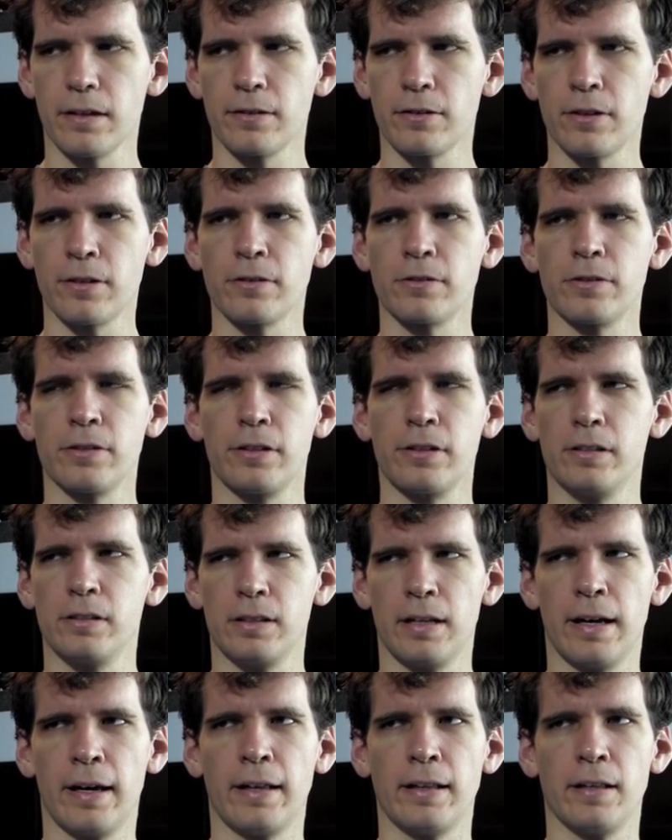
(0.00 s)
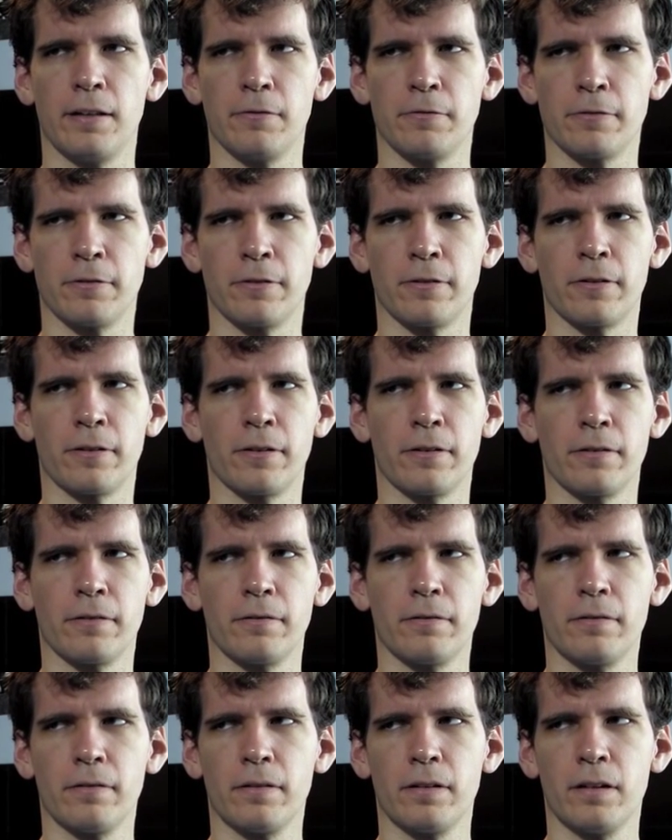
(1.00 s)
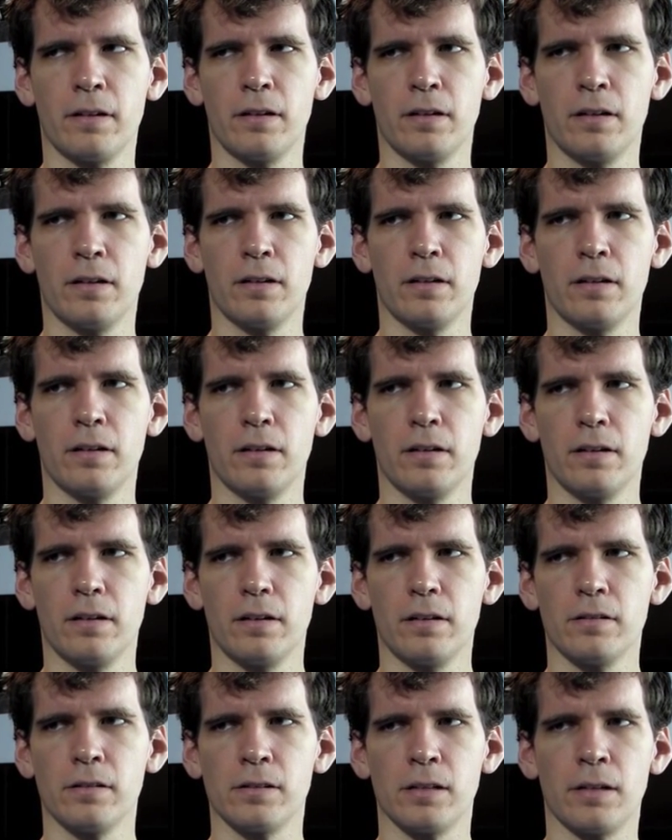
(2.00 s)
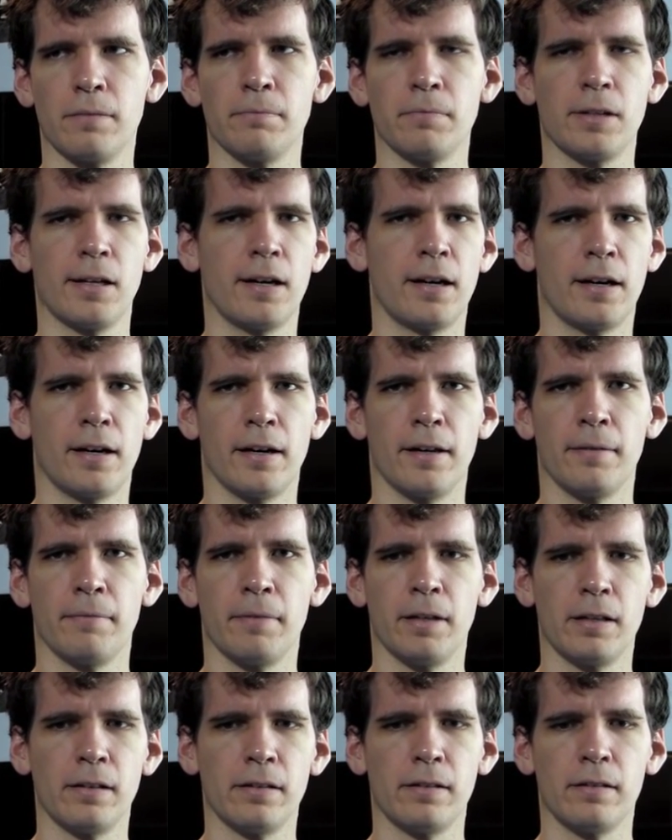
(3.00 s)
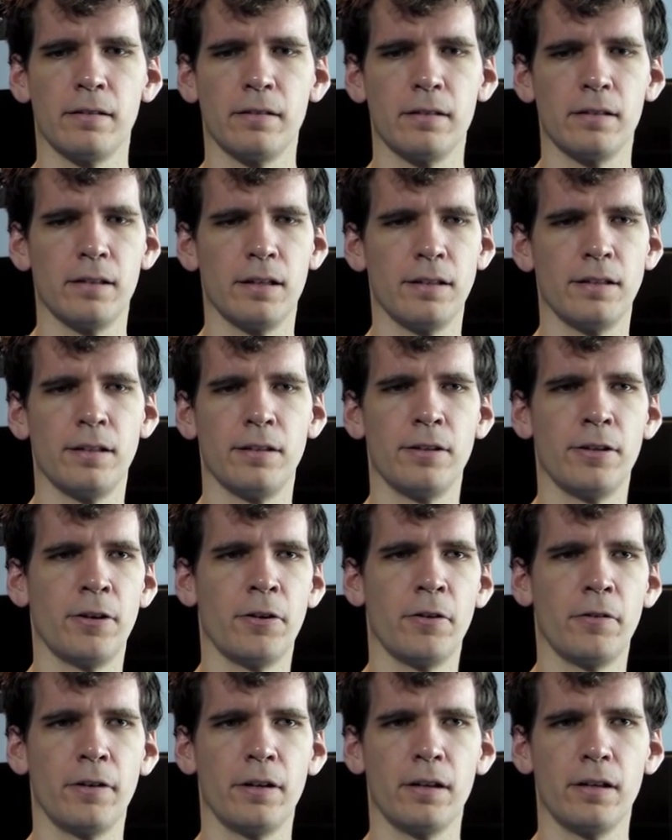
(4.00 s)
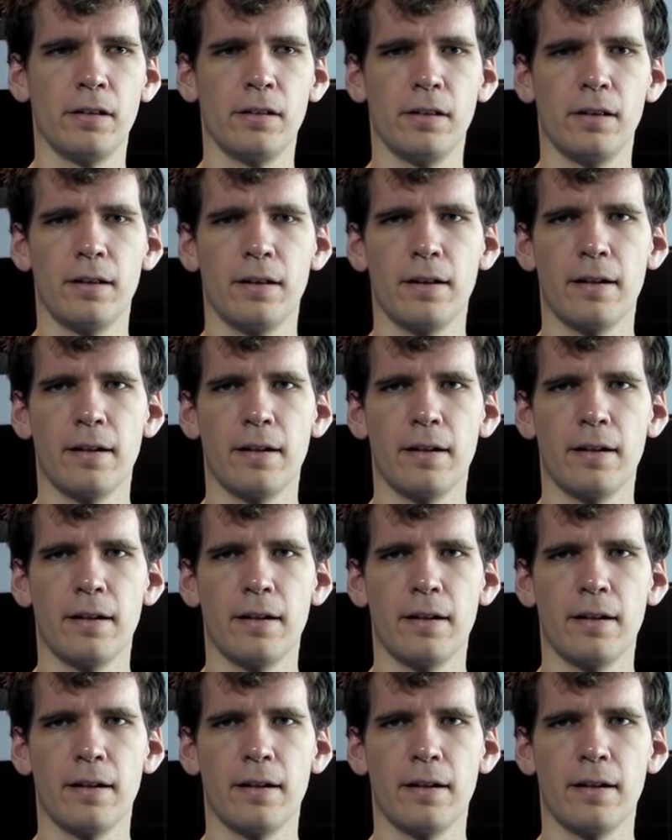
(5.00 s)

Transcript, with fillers: So she's had it for some time and didn't know it.